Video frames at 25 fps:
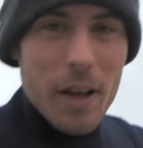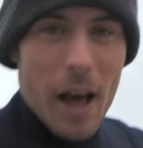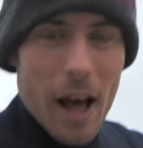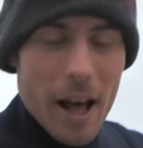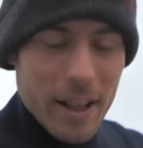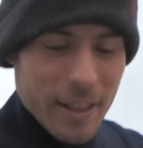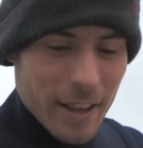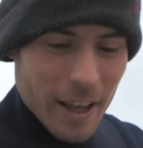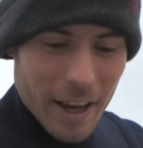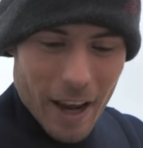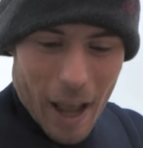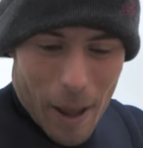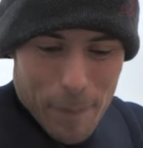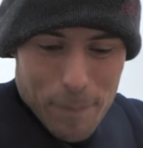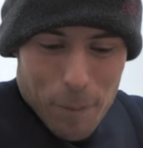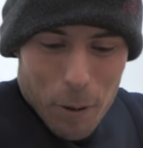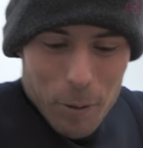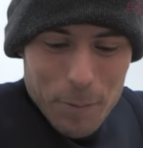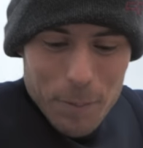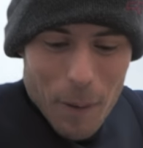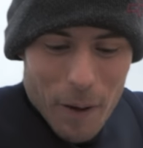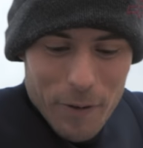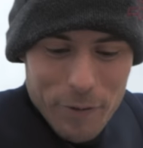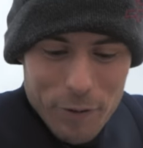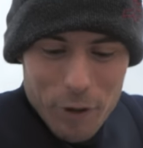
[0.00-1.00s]
I
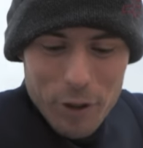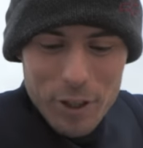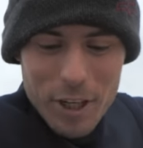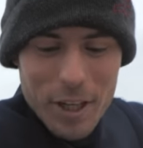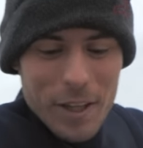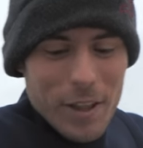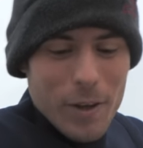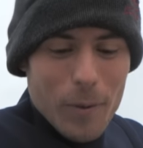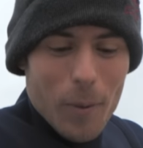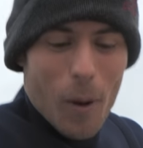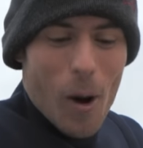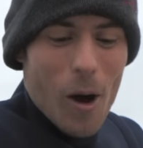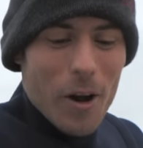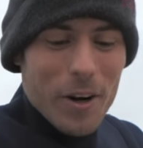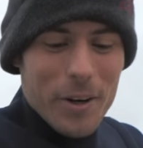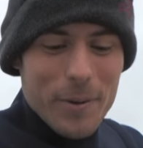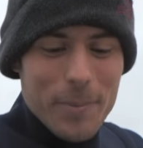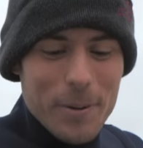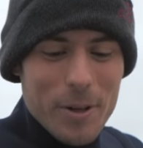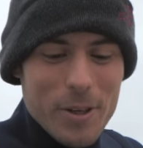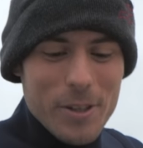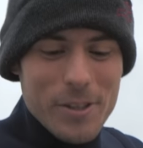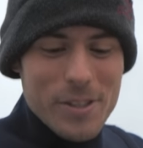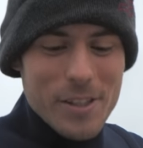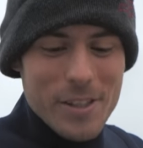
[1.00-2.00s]
put my foot in the water
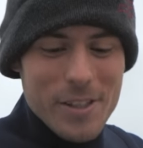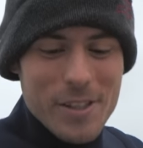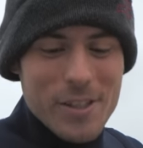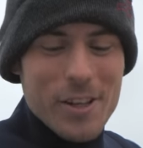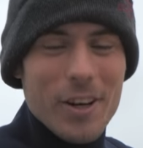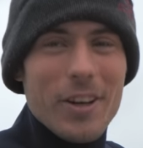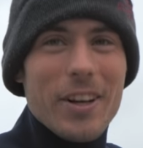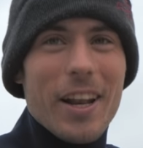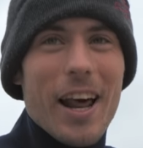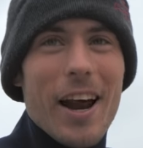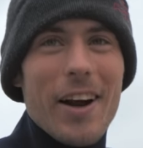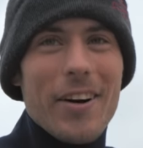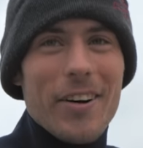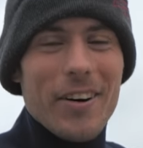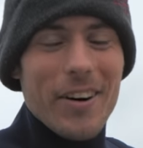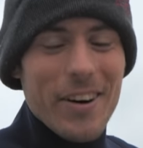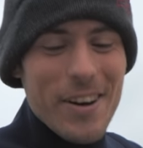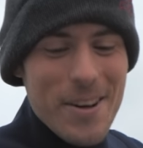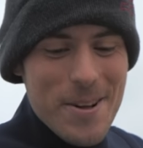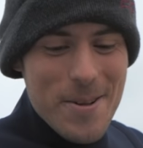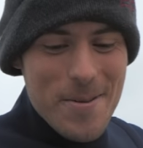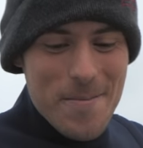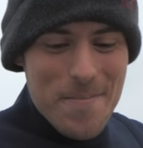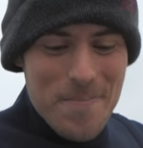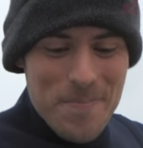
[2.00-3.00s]
because it's so narrow,
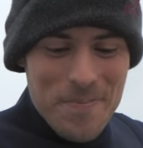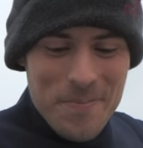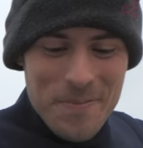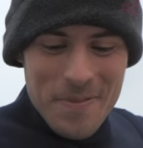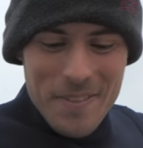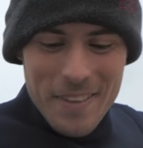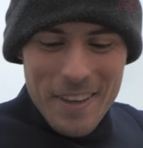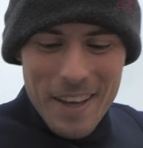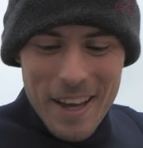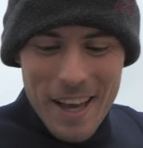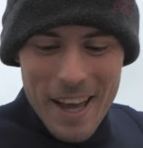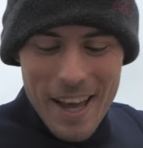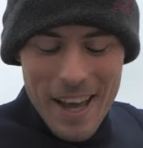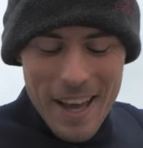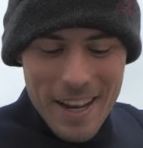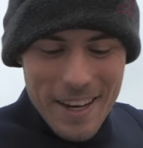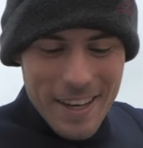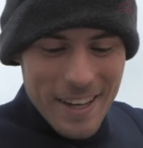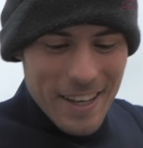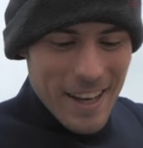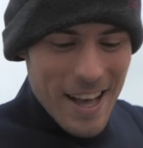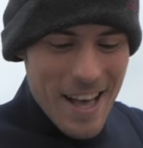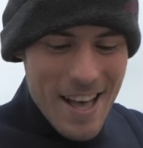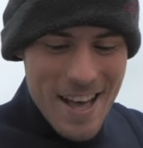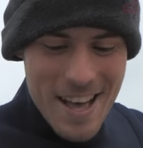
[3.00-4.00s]

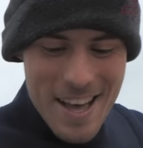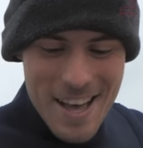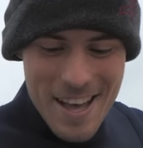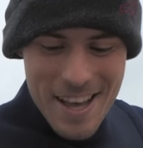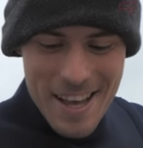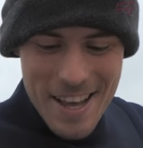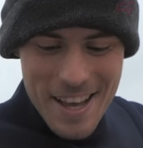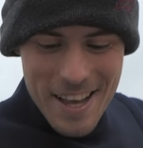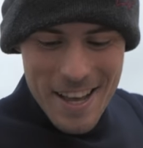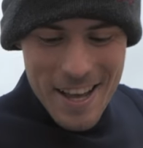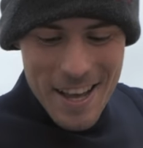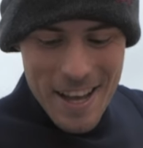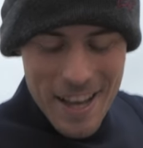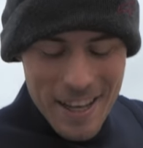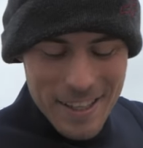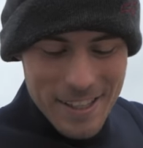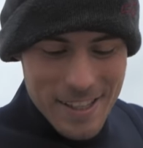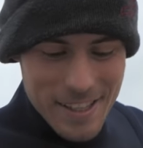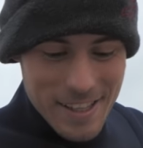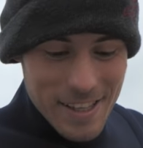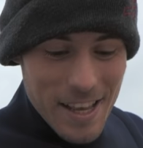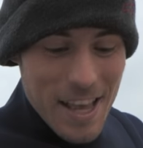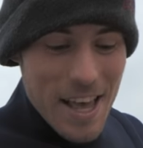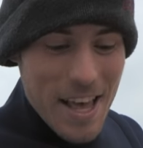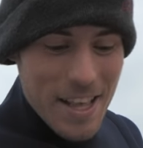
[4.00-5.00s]
and
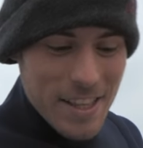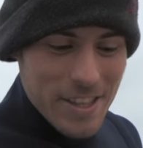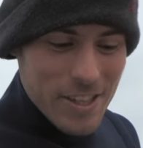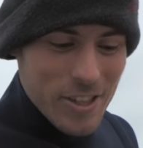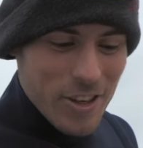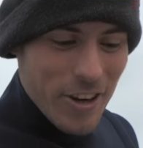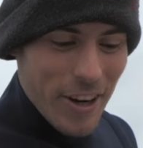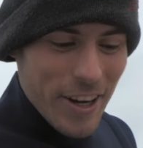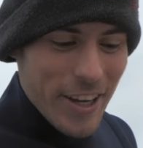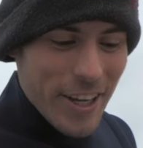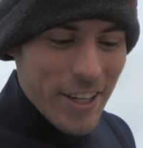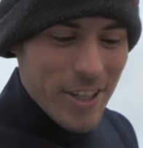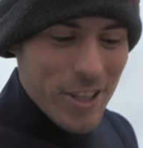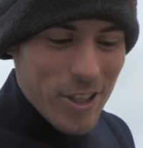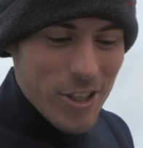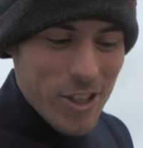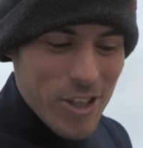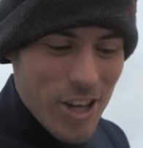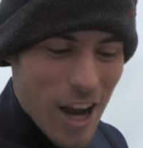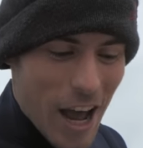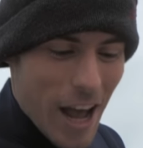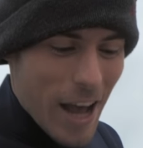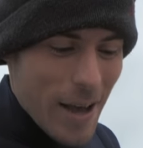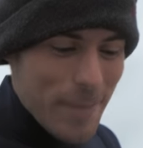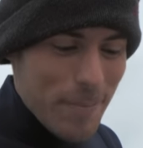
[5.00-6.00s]
it's tricky to
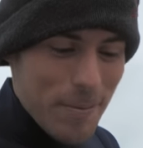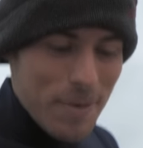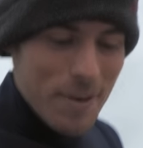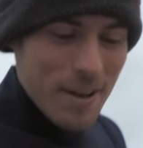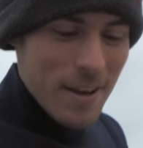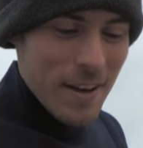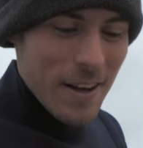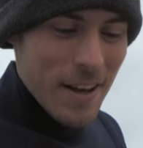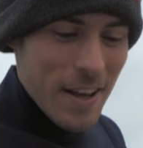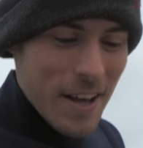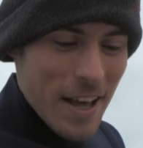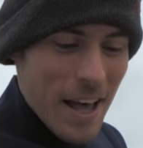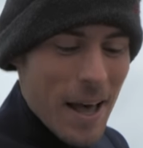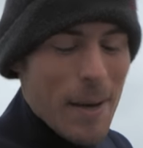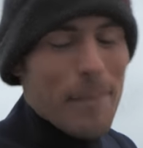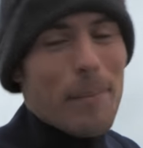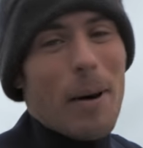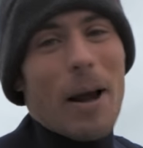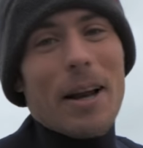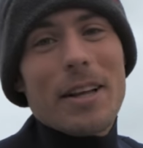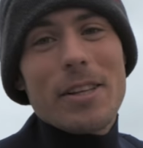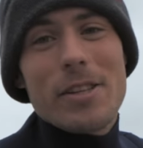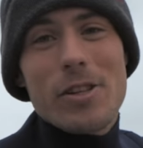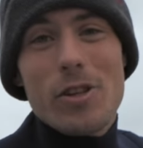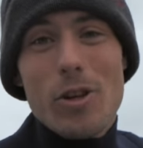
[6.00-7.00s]
dive,
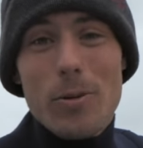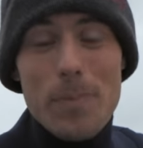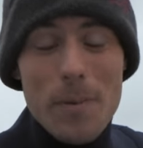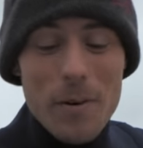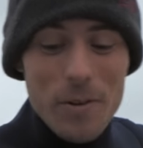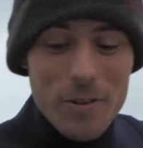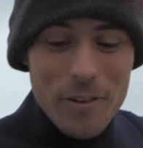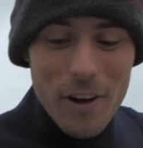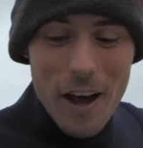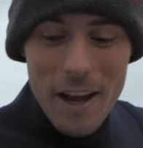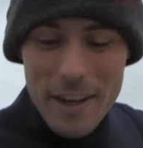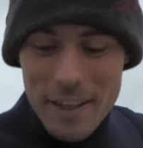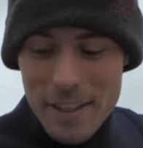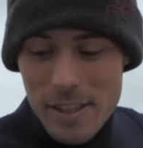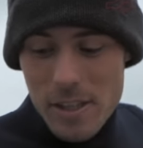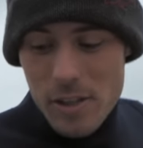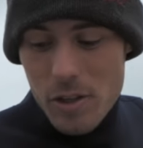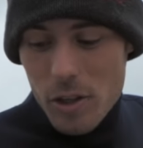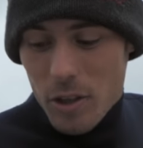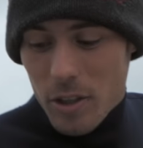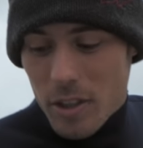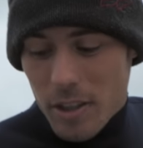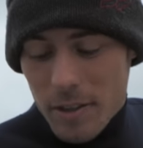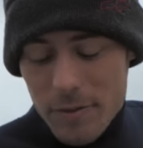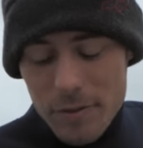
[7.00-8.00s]
but it's super fun. It's
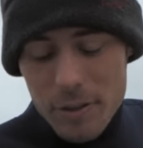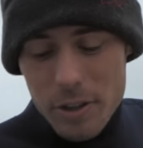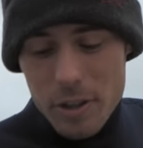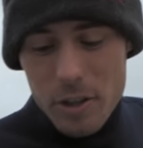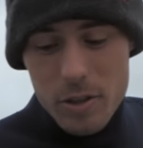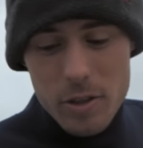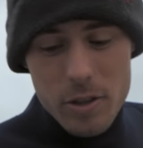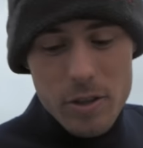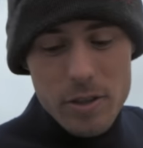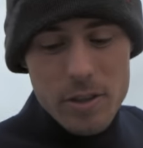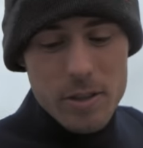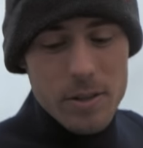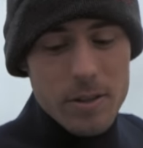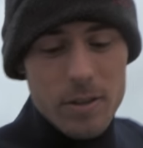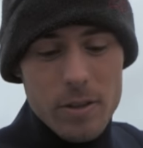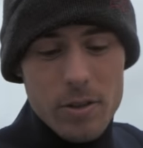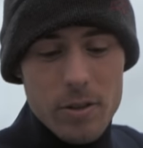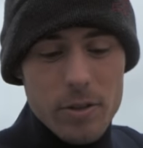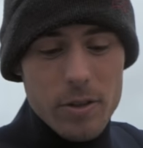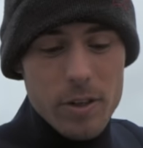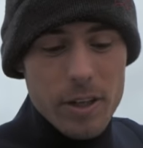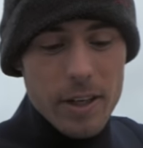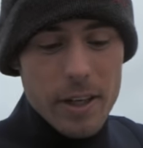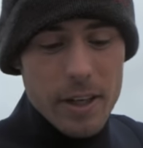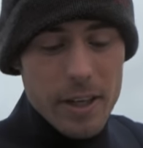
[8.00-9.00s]
so different
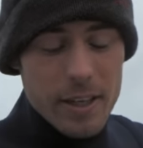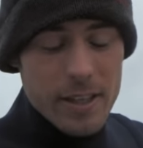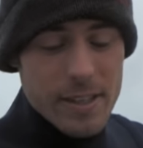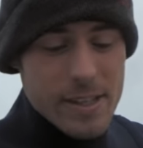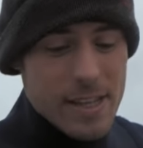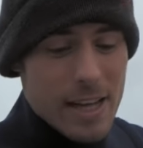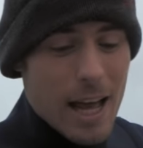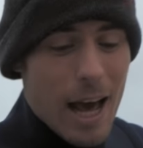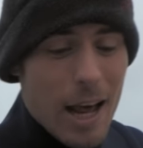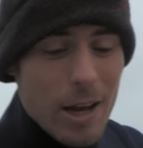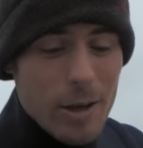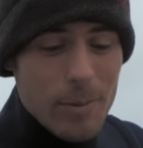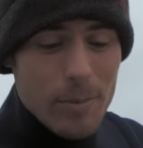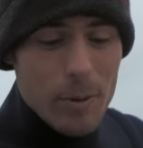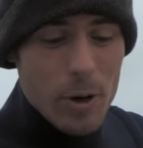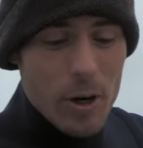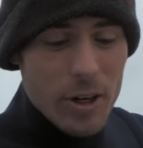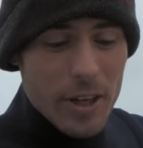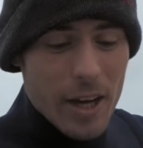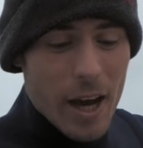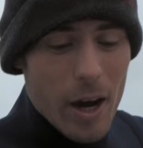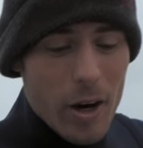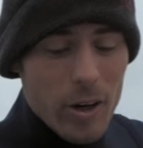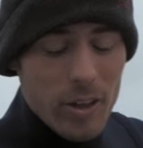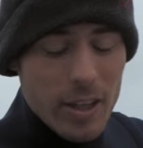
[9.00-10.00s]
to a slalom
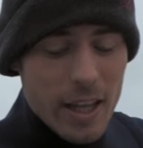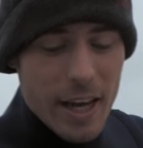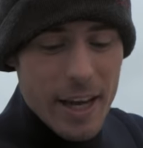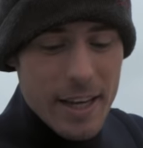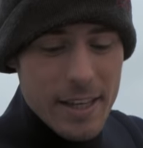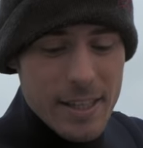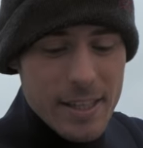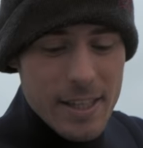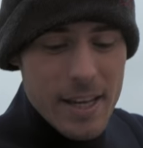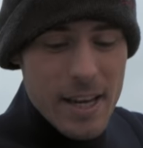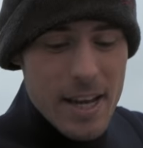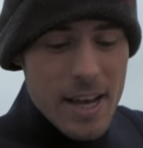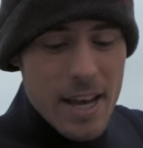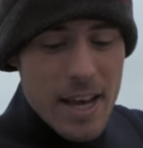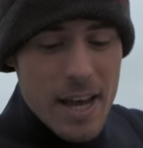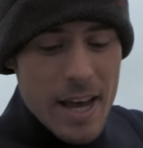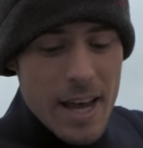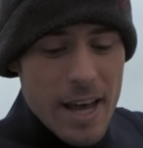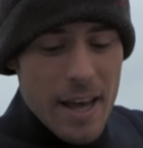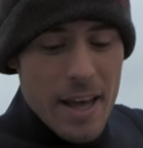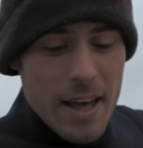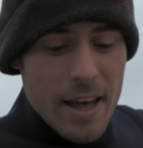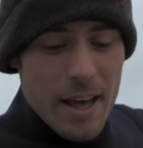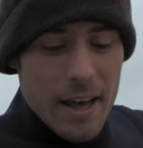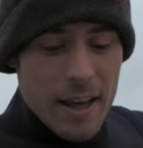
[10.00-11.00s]
board nowadays.
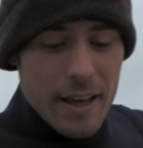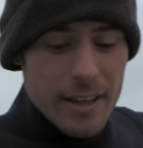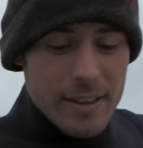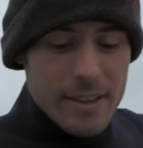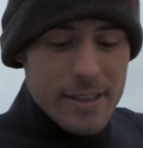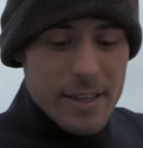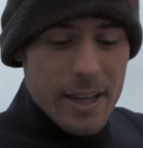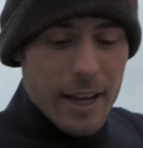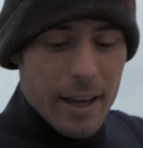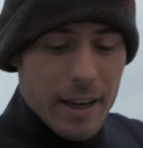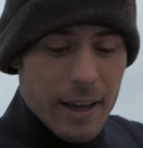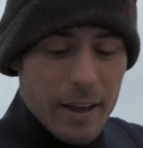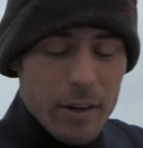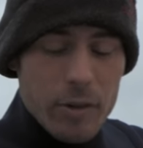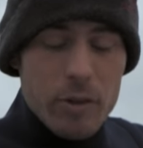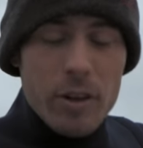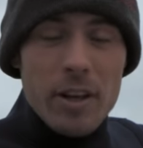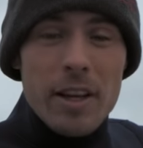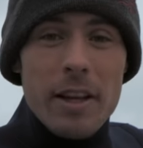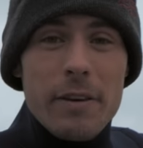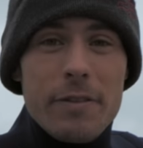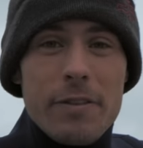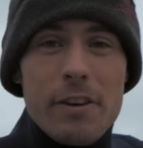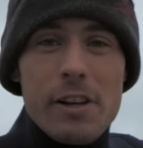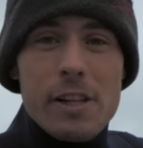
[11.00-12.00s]
It's like, it
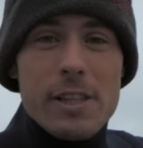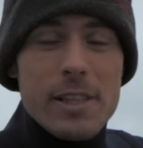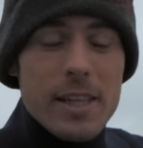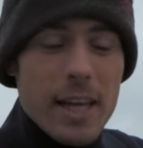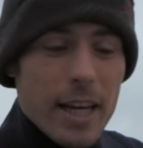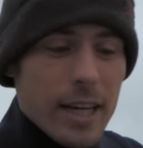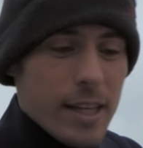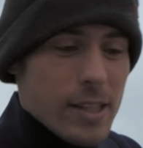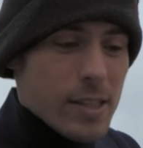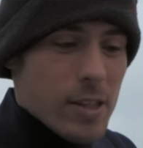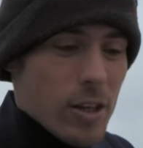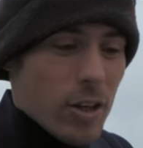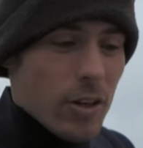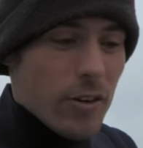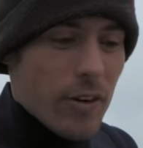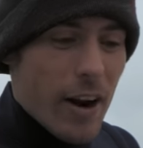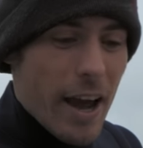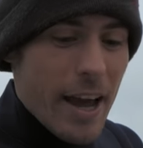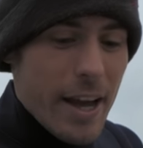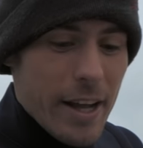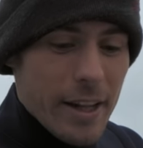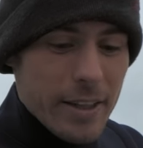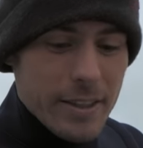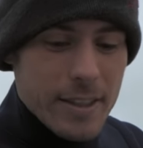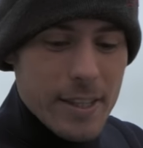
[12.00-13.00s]
really feels like it's on
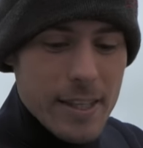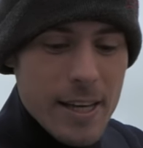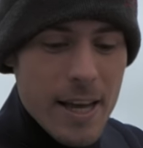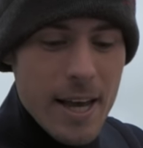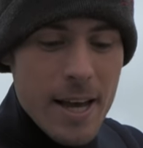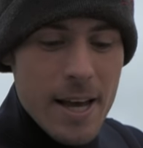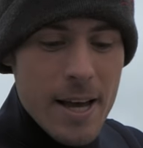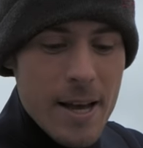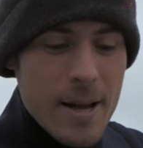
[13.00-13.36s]
rails.